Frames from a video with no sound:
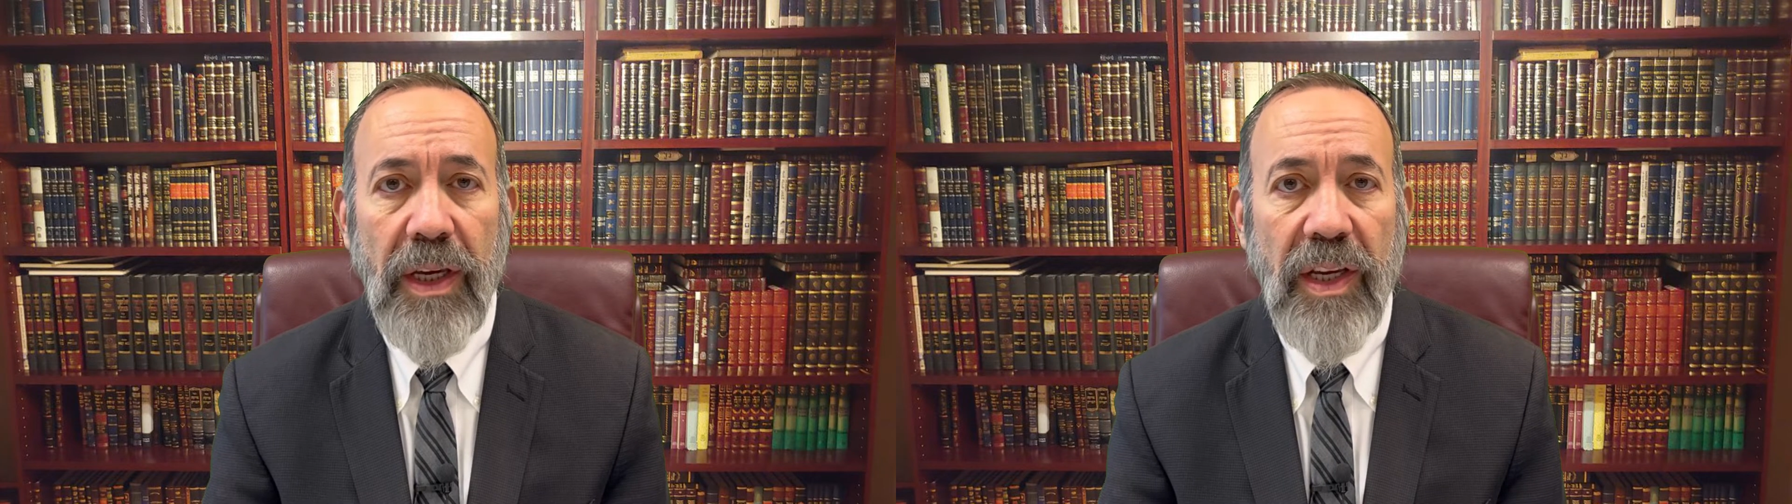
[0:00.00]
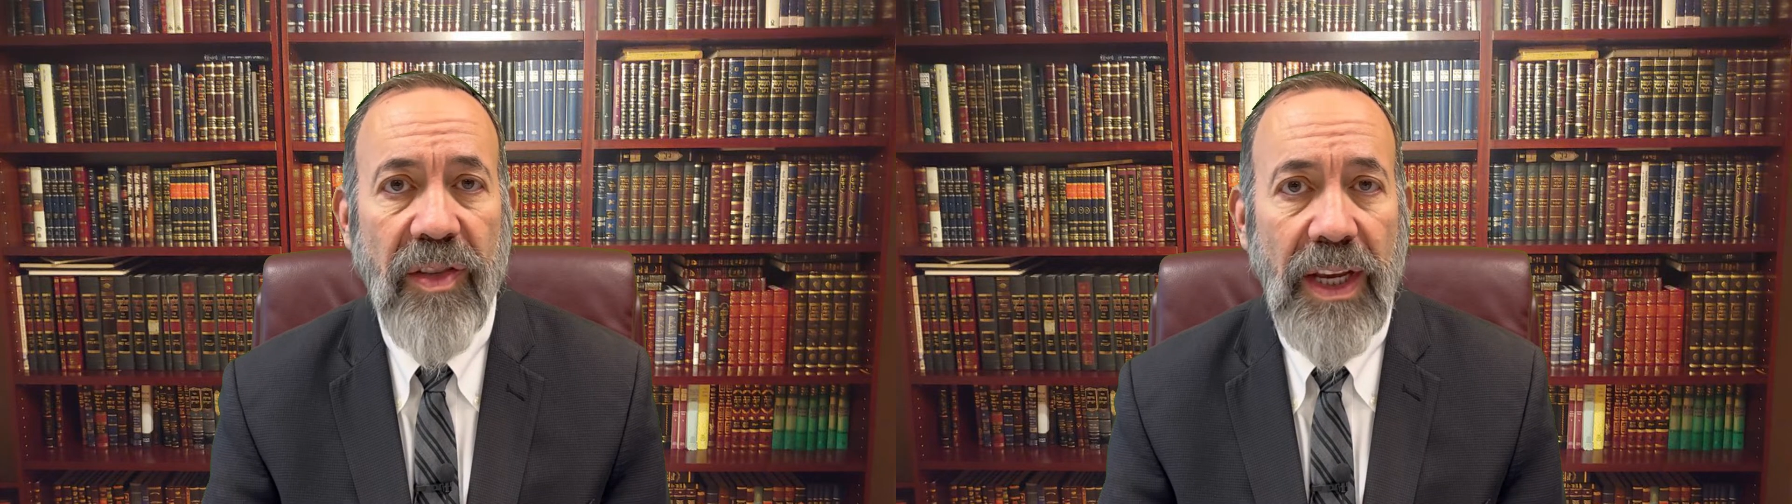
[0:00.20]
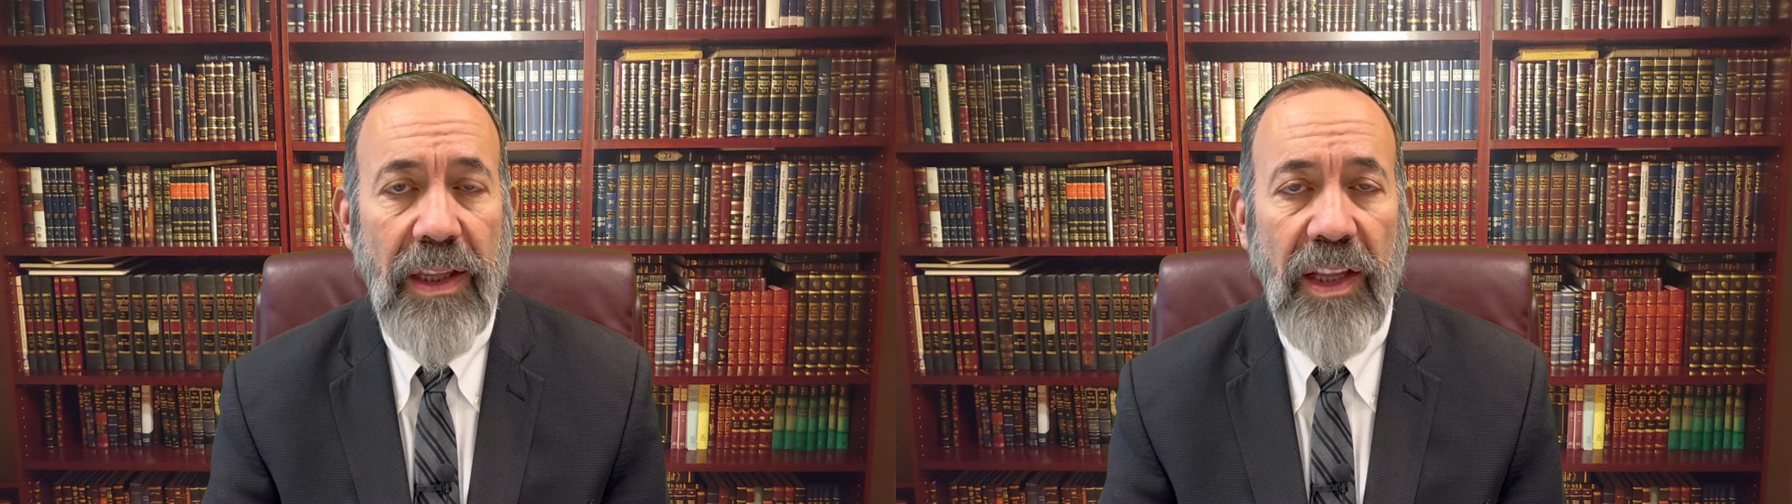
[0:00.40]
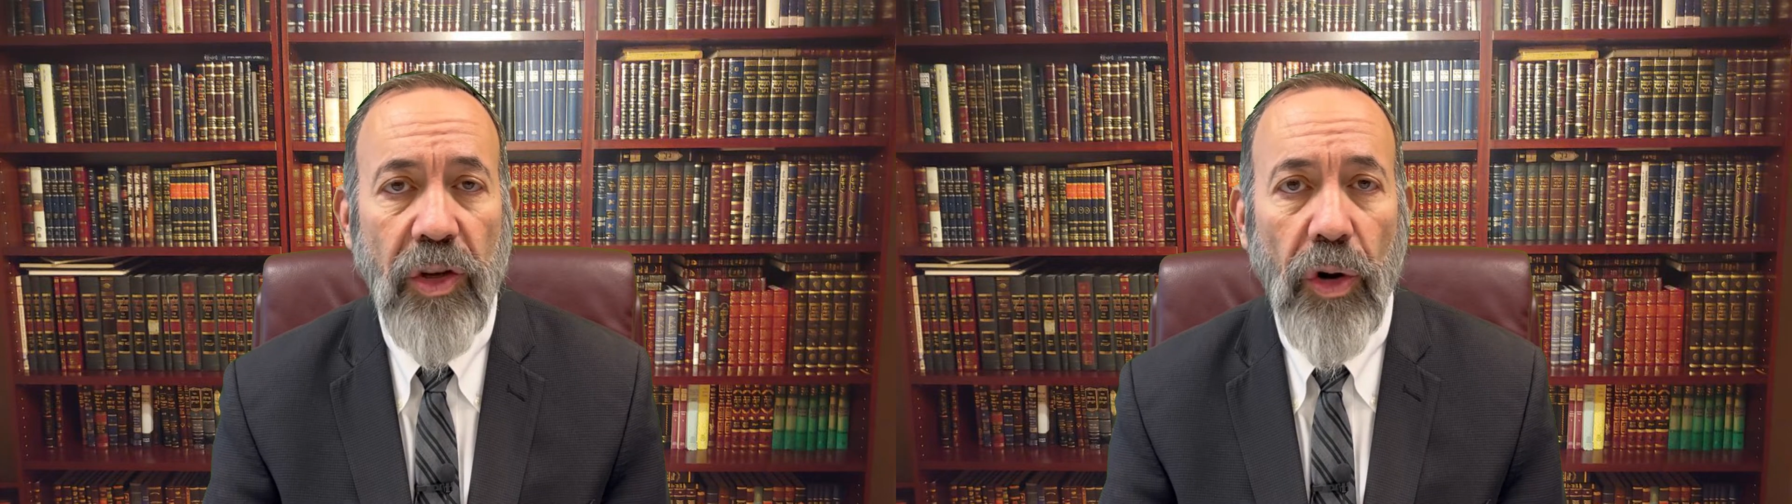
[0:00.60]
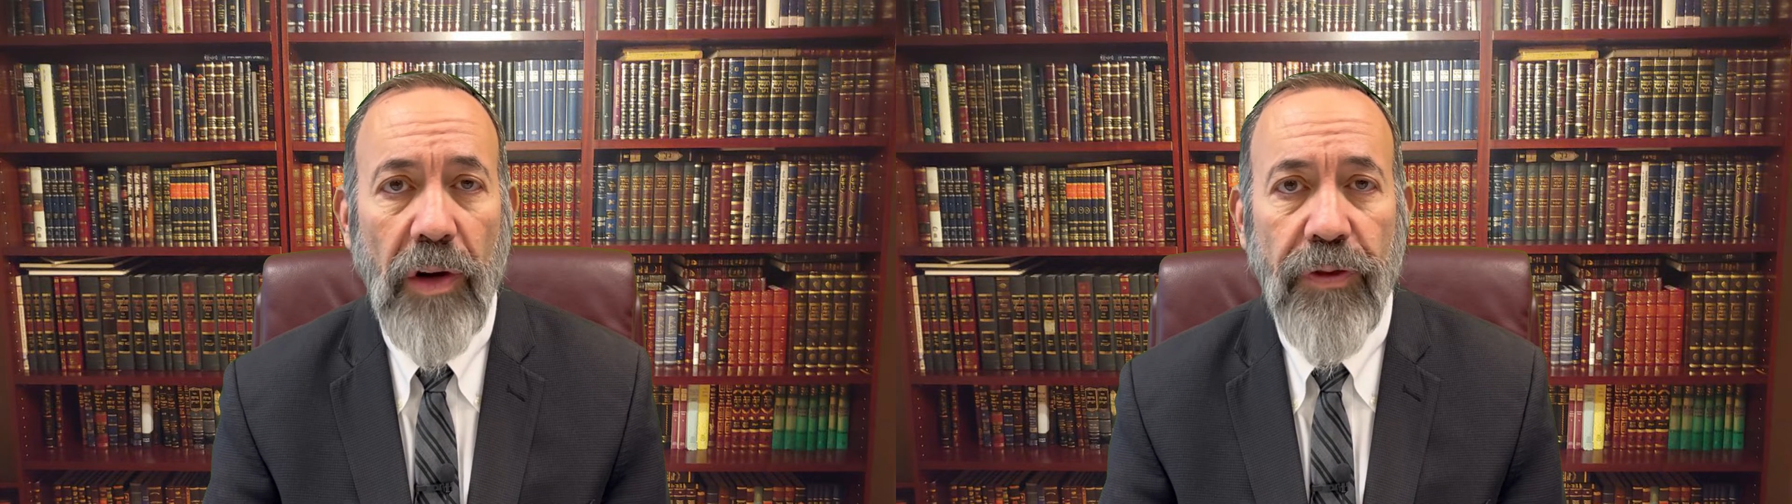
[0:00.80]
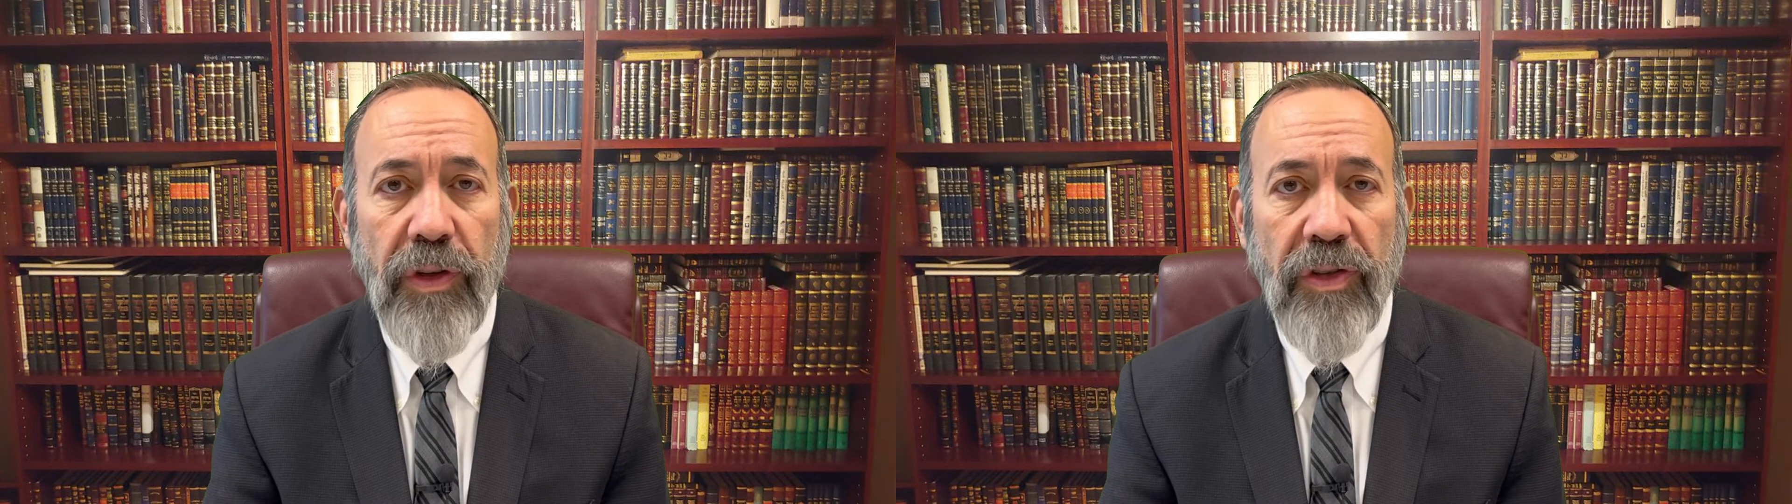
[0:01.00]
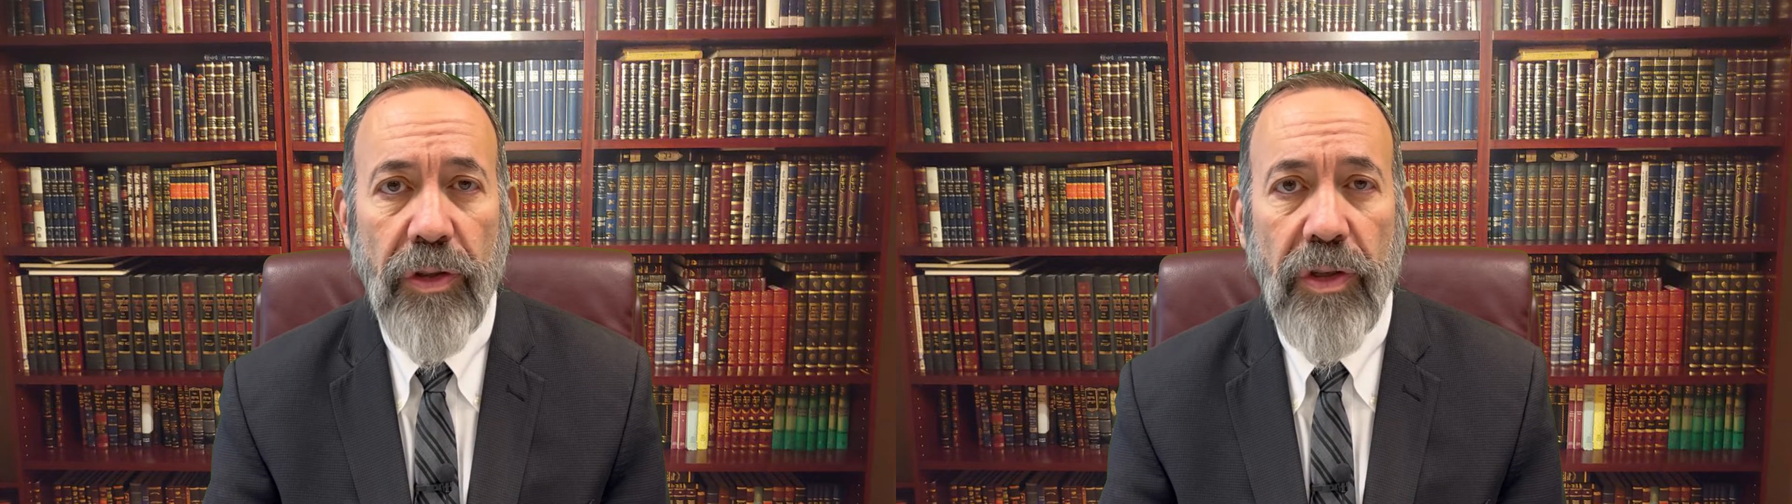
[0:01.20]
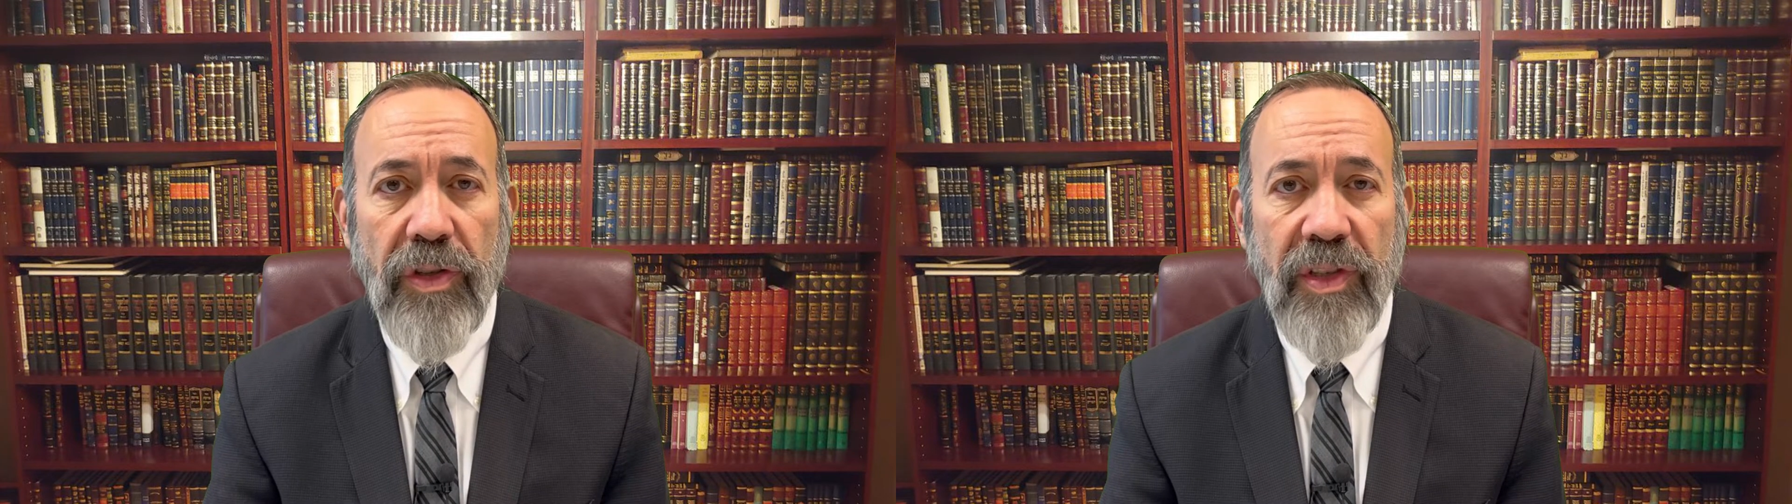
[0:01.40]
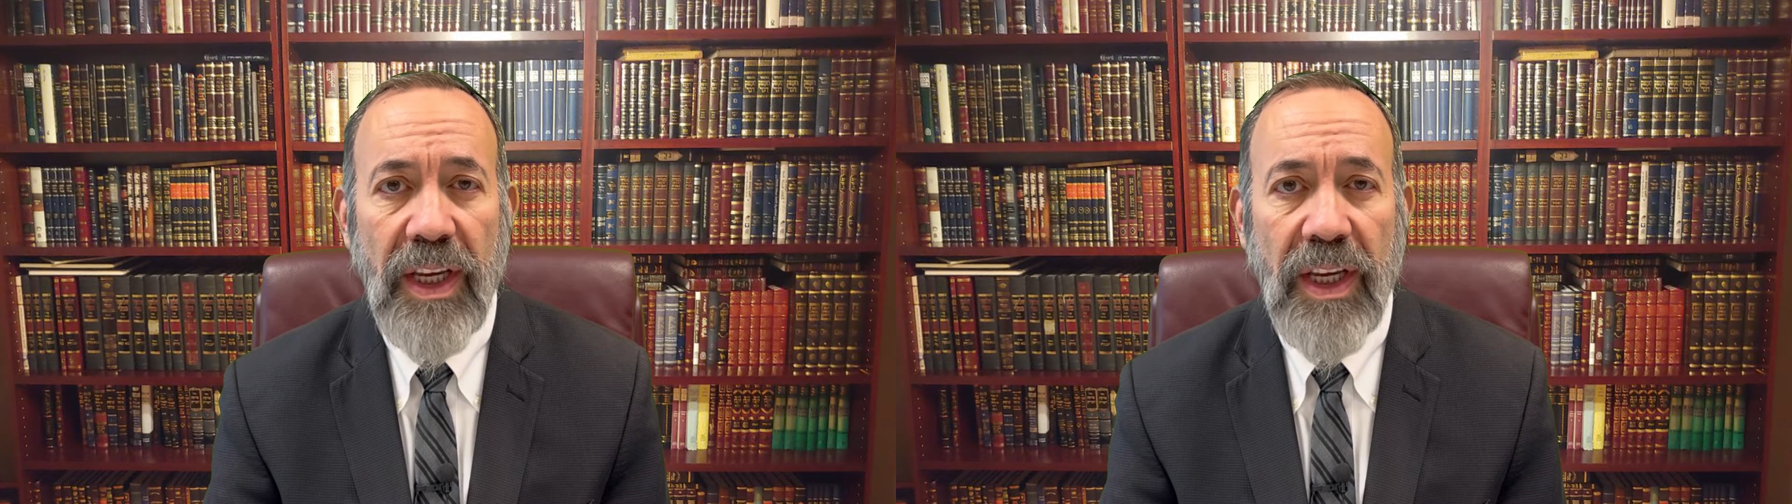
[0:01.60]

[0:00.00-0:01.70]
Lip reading: He said that the officer's